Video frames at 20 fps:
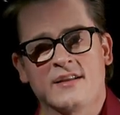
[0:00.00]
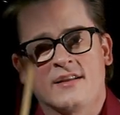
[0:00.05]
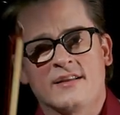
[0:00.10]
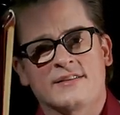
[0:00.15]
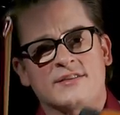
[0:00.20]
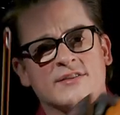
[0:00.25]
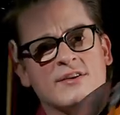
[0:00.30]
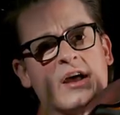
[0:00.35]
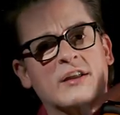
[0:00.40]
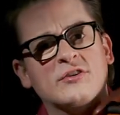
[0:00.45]

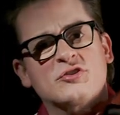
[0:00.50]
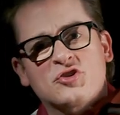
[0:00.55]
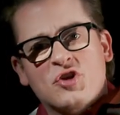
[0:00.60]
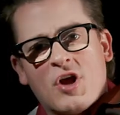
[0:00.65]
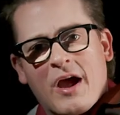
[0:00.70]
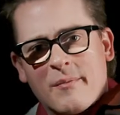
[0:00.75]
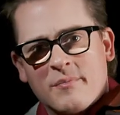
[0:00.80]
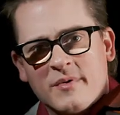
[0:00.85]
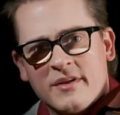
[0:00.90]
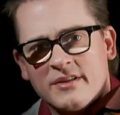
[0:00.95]
It's not
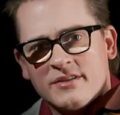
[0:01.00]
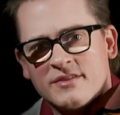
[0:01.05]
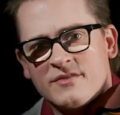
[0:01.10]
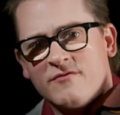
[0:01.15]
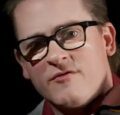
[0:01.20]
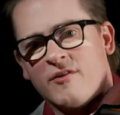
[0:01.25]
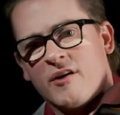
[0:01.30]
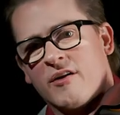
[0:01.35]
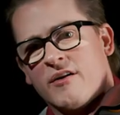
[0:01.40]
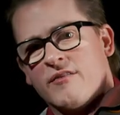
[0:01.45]
choppy, it's
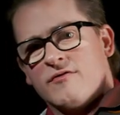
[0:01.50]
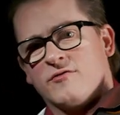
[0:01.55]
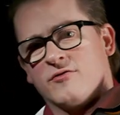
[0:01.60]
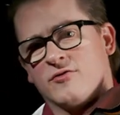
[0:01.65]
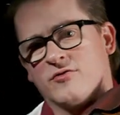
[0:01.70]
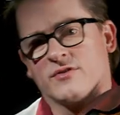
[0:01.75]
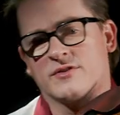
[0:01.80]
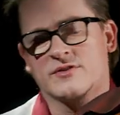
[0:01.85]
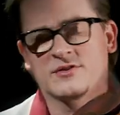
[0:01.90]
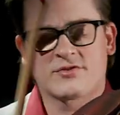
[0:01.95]
very
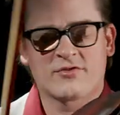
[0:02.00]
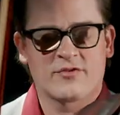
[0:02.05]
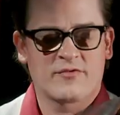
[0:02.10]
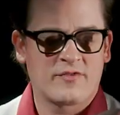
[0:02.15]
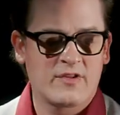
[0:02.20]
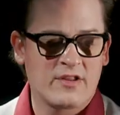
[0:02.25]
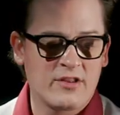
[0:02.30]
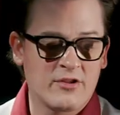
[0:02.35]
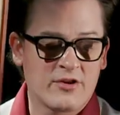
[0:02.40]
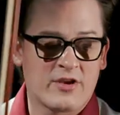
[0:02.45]
fluid. So if
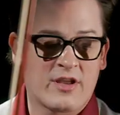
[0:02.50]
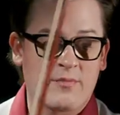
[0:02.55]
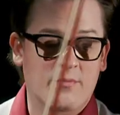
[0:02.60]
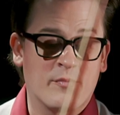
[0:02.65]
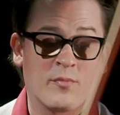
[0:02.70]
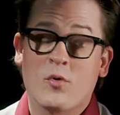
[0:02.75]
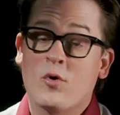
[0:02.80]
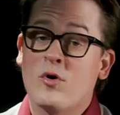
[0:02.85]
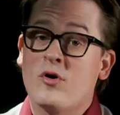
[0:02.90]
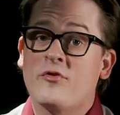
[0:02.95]
we look at
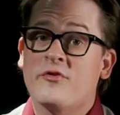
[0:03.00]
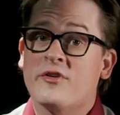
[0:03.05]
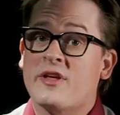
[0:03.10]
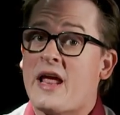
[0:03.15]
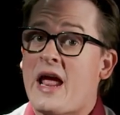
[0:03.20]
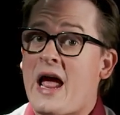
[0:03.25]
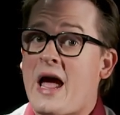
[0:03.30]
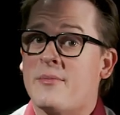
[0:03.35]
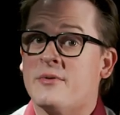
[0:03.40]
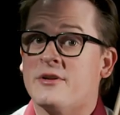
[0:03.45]
Boil the
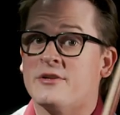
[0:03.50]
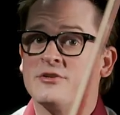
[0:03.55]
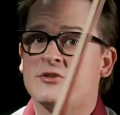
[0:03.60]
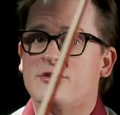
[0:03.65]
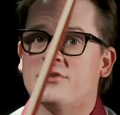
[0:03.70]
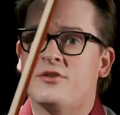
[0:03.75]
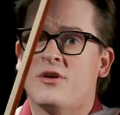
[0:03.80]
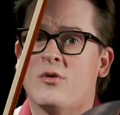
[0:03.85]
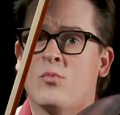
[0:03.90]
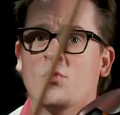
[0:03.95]
Cabbage,
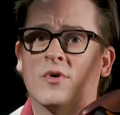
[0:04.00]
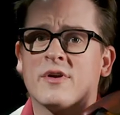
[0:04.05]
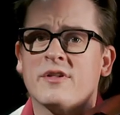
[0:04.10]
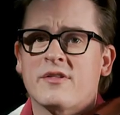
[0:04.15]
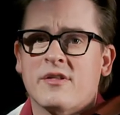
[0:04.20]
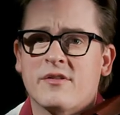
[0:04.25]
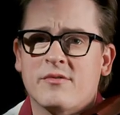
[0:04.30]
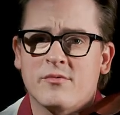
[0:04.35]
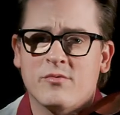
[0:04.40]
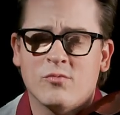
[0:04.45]
one of
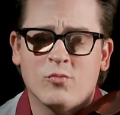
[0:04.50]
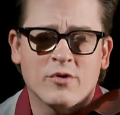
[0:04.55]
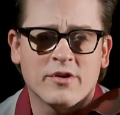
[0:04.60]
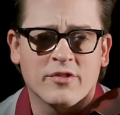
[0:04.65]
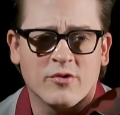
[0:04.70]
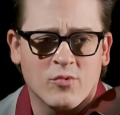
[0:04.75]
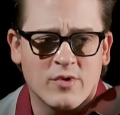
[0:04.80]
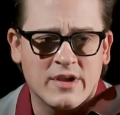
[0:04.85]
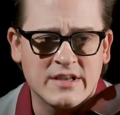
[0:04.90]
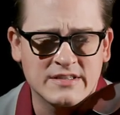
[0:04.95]
the, one of
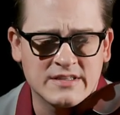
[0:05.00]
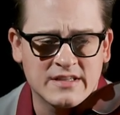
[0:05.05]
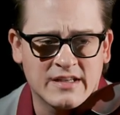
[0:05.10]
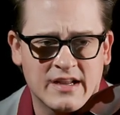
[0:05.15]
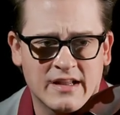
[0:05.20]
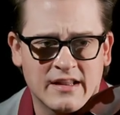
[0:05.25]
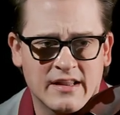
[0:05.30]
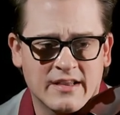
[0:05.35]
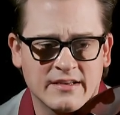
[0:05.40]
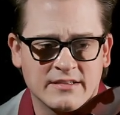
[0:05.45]
the ways that
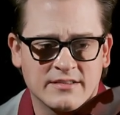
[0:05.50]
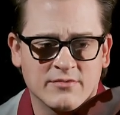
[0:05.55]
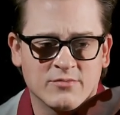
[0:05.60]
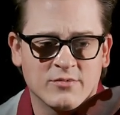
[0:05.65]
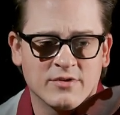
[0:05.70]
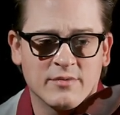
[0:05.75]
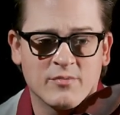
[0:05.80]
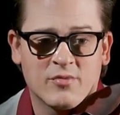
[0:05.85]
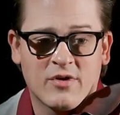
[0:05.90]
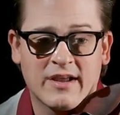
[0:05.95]
I like to
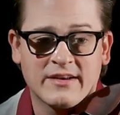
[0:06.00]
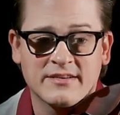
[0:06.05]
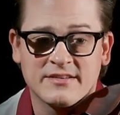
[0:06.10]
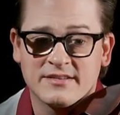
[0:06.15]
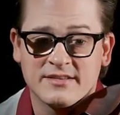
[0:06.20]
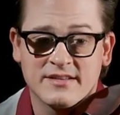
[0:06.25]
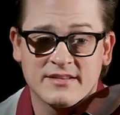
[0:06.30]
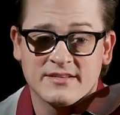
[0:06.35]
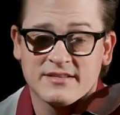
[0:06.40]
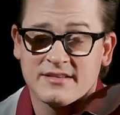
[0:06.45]
really
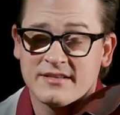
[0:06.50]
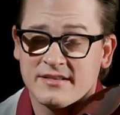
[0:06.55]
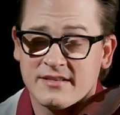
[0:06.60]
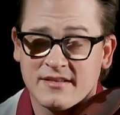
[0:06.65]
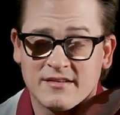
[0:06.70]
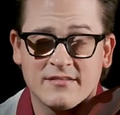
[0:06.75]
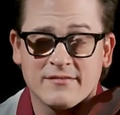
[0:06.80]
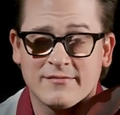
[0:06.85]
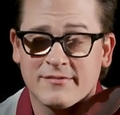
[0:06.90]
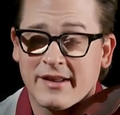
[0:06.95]
practice this,
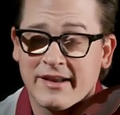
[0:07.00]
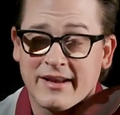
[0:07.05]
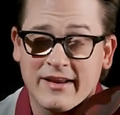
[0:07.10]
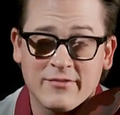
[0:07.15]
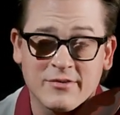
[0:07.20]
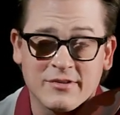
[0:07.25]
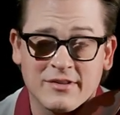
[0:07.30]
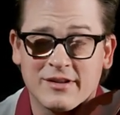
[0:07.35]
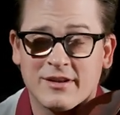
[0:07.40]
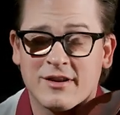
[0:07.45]
like
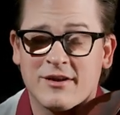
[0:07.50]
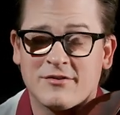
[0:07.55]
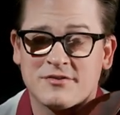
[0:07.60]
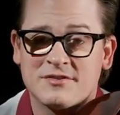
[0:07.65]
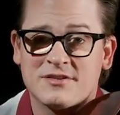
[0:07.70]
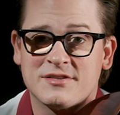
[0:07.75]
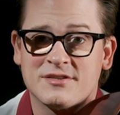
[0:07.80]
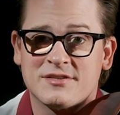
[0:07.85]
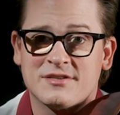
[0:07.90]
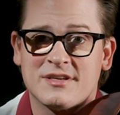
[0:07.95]
everything
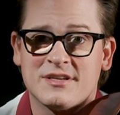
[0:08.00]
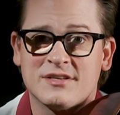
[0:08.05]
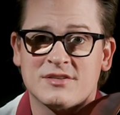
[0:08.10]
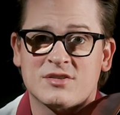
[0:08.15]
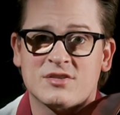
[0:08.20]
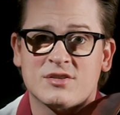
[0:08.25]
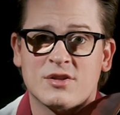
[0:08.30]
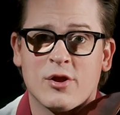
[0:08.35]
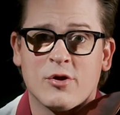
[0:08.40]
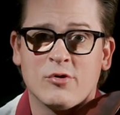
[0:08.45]
else, is, is
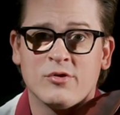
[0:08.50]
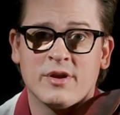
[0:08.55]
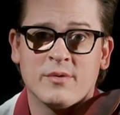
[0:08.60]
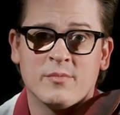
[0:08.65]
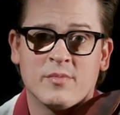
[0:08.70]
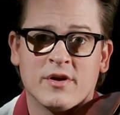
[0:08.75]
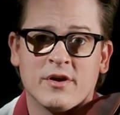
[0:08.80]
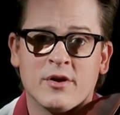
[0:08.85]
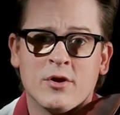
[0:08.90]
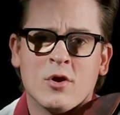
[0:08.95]
slowly.
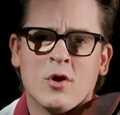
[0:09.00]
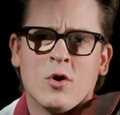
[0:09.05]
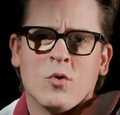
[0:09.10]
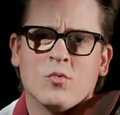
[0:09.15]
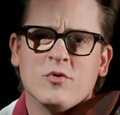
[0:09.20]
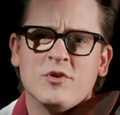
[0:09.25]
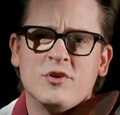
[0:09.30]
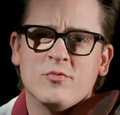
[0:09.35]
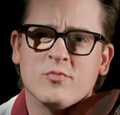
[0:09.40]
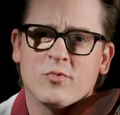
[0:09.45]
But
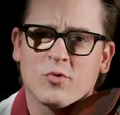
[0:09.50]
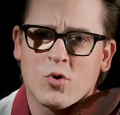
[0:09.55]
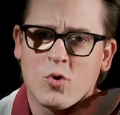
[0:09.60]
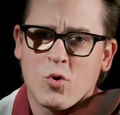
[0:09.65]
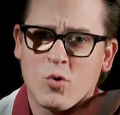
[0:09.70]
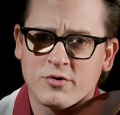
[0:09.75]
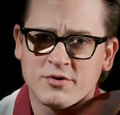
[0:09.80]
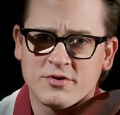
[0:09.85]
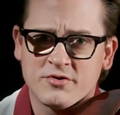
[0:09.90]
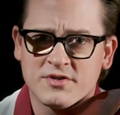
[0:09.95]
when you
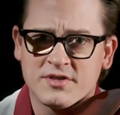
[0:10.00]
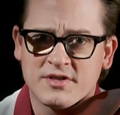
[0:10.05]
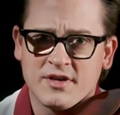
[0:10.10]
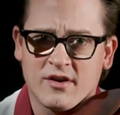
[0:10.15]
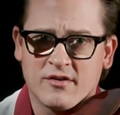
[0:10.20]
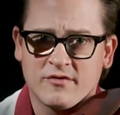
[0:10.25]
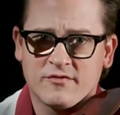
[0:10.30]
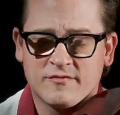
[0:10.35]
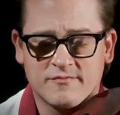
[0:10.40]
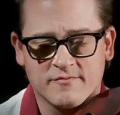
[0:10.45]
record
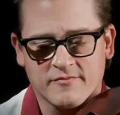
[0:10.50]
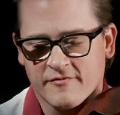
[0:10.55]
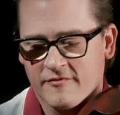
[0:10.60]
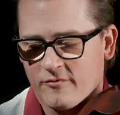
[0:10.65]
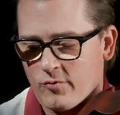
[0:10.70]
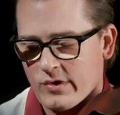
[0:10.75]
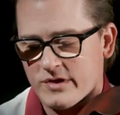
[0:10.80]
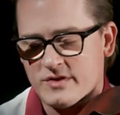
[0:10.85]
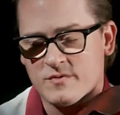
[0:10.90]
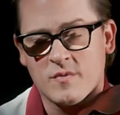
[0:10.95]
yourself,
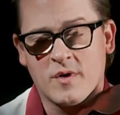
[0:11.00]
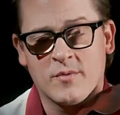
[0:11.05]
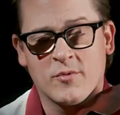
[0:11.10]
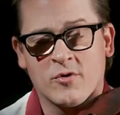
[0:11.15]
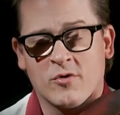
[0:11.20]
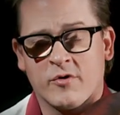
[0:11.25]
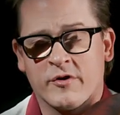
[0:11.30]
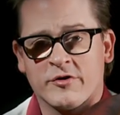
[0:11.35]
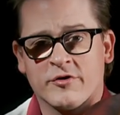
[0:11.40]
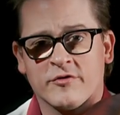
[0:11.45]
voice
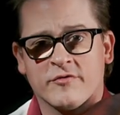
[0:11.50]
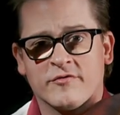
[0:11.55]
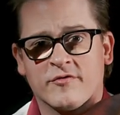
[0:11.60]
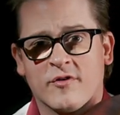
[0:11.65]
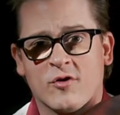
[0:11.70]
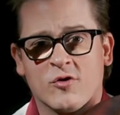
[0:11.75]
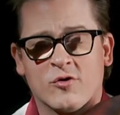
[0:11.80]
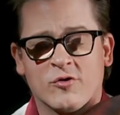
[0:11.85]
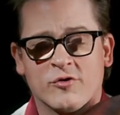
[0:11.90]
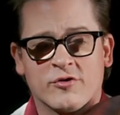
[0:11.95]
memo on your
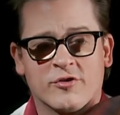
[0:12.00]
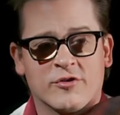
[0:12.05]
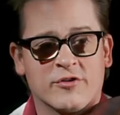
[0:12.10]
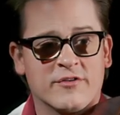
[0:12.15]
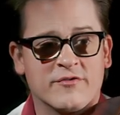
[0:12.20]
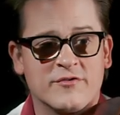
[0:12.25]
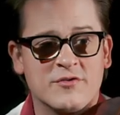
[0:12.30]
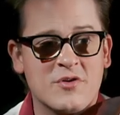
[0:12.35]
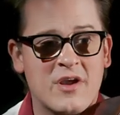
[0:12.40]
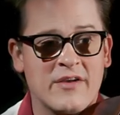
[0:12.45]
phone, or
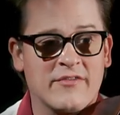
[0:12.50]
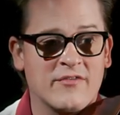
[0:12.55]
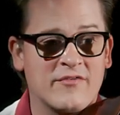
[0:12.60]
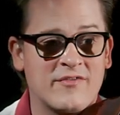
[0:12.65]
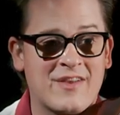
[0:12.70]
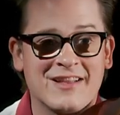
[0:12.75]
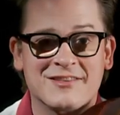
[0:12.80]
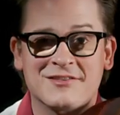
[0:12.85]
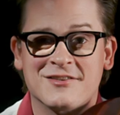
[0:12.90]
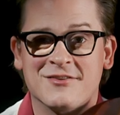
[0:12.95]
if you have a
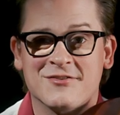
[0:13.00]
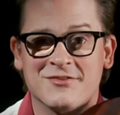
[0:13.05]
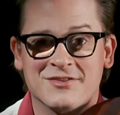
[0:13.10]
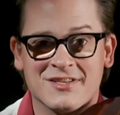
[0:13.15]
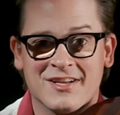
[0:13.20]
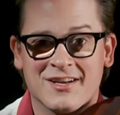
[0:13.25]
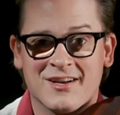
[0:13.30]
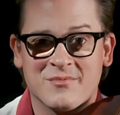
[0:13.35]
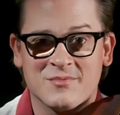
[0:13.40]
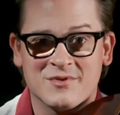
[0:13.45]
fancier
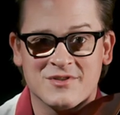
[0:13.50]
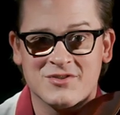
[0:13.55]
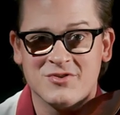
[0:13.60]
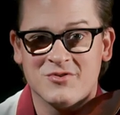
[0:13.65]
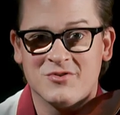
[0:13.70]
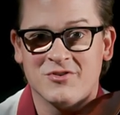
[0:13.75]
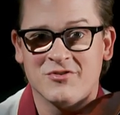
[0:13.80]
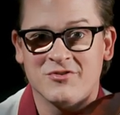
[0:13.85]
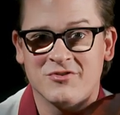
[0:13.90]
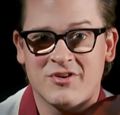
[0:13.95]
setup, a
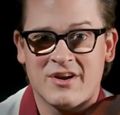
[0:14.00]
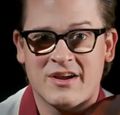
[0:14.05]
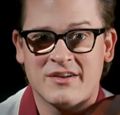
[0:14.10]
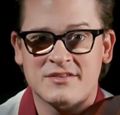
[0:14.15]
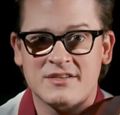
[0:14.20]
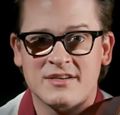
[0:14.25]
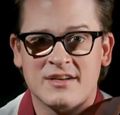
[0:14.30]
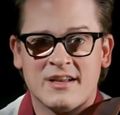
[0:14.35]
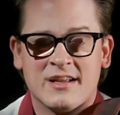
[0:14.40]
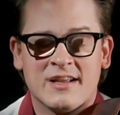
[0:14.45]
studio in your house,